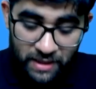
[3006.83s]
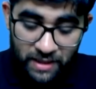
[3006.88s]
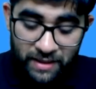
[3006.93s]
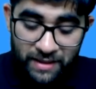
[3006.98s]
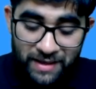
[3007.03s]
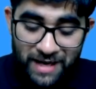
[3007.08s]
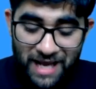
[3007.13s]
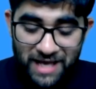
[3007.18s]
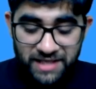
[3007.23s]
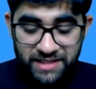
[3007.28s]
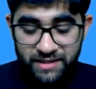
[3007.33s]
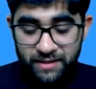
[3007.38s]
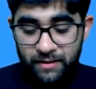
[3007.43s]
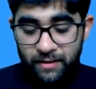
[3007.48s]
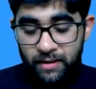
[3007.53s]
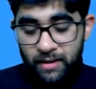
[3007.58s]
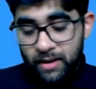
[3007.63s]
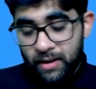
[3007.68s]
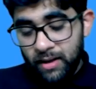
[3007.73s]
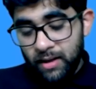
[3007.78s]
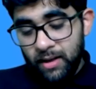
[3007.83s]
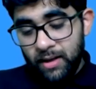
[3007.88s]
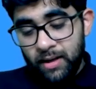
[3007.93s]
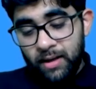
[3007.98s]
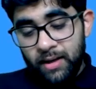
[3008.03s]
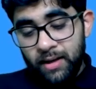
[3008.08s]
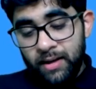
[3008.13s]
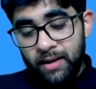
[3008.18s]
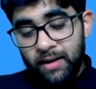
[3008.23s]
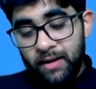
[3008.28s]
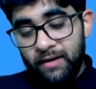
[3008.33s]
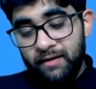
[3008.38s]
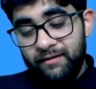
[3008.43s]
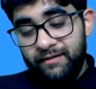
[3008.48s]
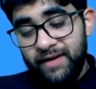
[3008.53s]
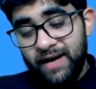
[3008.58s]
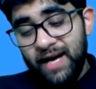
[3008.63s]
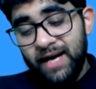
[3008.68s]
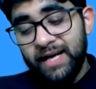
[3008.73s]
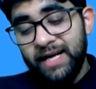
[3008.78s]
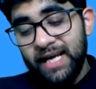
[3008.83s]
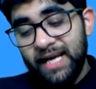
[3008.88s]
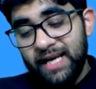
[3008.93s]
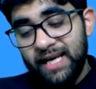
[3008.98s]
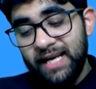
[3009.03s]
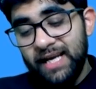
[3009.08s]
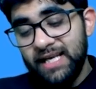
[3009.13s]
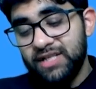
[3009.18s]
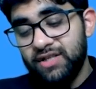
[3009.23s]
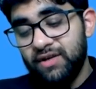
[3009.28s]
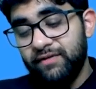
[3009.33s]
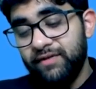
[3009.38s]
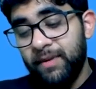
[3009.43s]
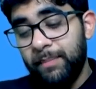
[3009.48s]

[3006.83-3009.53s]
Next, where decree is of the